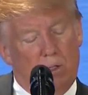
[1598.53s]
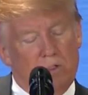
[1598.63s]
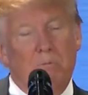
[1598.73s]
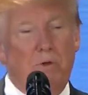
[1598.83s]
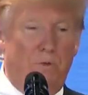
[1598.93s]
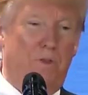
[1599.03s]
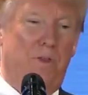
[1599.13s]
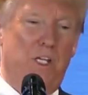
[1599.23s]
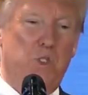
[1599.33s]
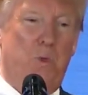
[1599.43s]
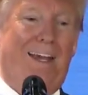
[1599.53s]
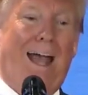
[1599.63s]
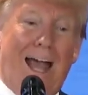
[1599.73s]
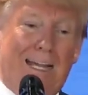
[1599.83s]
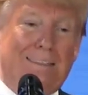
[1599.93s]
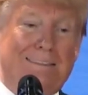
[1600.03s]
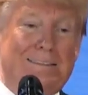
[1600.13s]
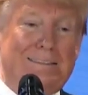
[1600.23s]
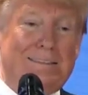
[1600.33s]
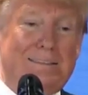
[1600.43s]
some of the things we got.
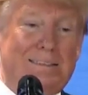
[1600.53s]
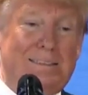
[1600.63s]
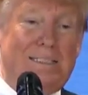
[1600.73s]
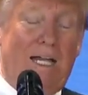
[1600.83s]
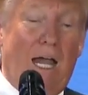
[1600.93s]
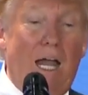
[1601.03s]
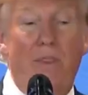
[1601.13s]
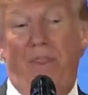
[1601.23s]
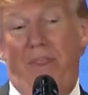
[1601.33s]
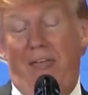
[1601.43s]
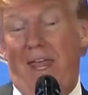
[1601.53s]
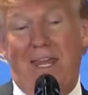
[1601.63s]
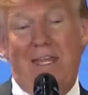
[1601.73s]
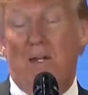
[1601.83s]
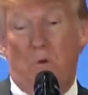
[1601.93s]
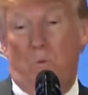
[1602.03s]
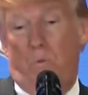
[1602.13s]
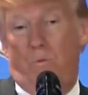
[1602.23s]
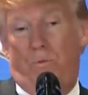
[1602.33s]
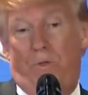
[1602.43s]
And they, you know,
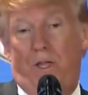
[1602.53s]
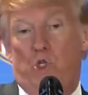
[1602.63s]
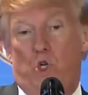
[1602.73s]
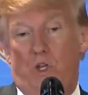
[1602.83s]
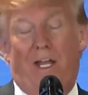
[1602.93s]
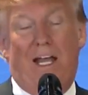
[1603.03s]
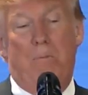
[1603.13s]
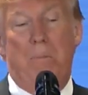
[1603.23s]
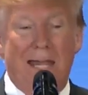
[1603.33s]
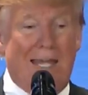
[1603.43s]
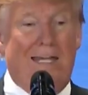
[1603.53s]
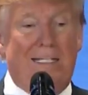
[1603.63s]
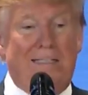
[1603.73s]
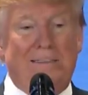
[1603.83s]
they got a meeting.